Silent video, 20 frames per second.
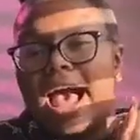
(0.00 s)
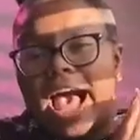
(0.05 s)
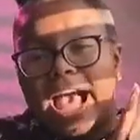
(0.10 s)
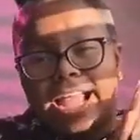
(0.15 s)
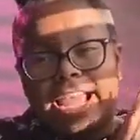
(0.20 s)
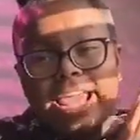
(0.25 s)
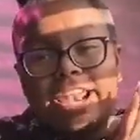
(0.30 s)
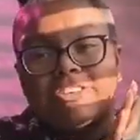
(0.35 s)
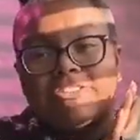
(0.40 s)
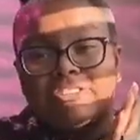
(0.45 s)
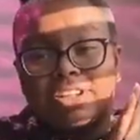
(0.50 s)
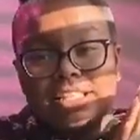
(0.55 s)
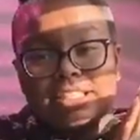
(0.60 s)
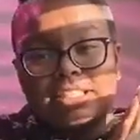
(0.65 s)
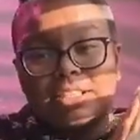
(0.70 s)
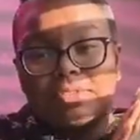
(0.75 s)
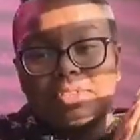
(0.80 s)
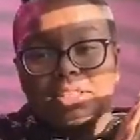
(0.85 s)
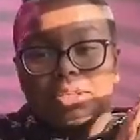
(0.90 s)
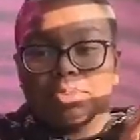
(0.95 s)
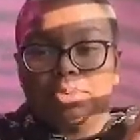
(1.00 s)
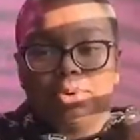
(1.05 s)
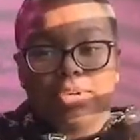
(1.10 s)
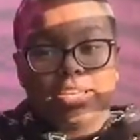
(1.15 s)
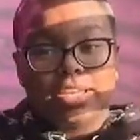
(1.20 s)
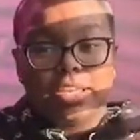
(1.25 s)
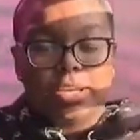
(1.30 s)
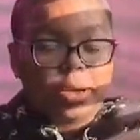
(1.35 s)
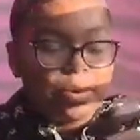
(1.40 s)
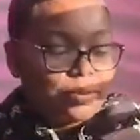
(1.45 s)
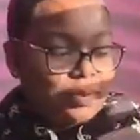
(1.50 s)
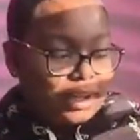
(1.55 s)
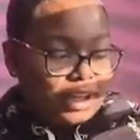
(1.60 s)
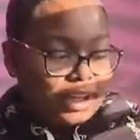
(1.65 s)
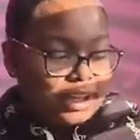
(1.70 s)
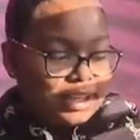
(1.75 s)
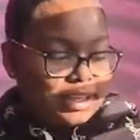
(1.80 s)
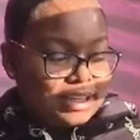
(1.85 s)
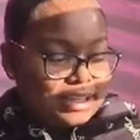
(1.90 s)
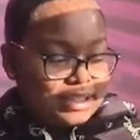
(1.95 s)
I gotta find something to put in here,
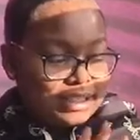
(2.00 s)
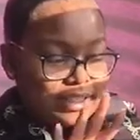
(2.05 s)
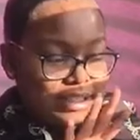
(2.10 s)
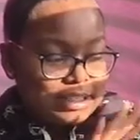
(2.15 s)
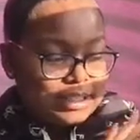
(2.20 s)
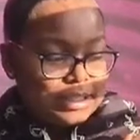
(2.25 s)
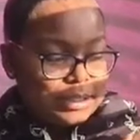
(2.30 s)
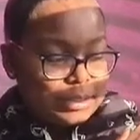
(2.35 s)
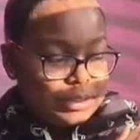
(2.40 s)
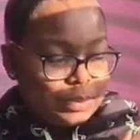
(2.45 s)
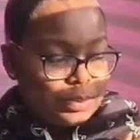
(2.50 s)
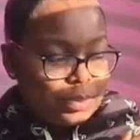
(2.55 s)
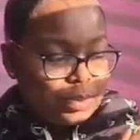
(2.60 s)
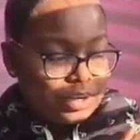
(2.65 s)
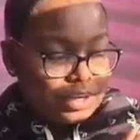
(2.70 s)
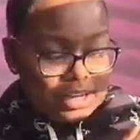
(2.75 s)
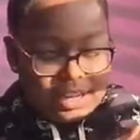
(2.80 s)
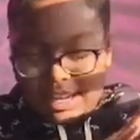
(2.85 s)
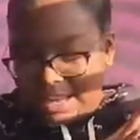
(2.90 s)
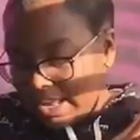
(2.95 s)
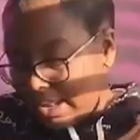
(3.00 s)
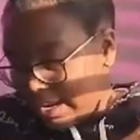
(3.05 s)
because it's too pretty